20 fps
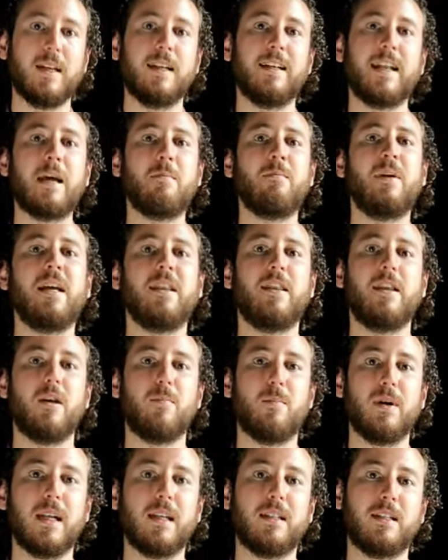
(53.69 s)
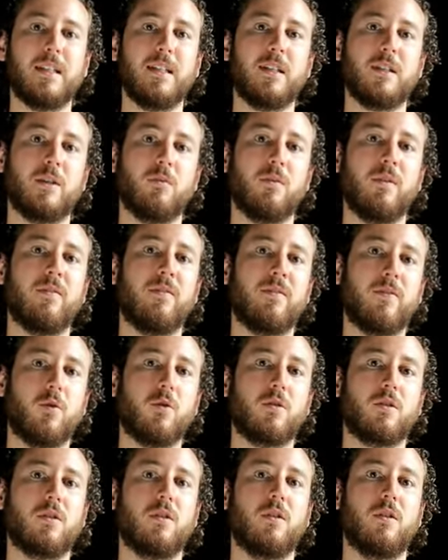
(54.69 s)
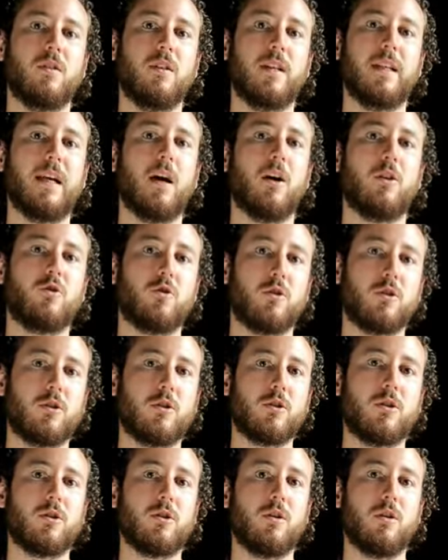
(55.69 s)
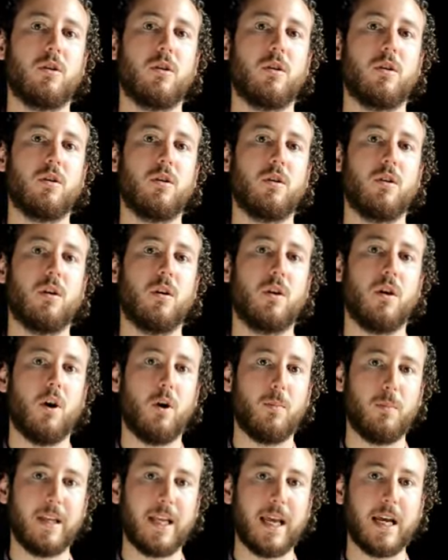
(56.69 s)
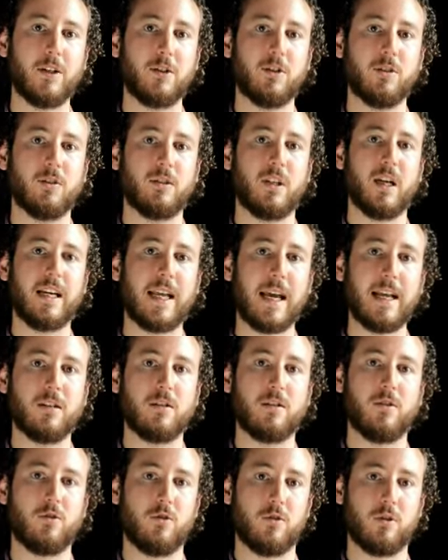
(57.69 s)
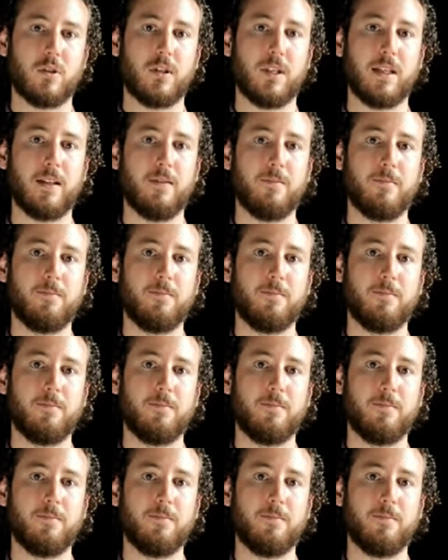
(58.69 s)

namely the ability to enforce the trust's obligations against the trustee.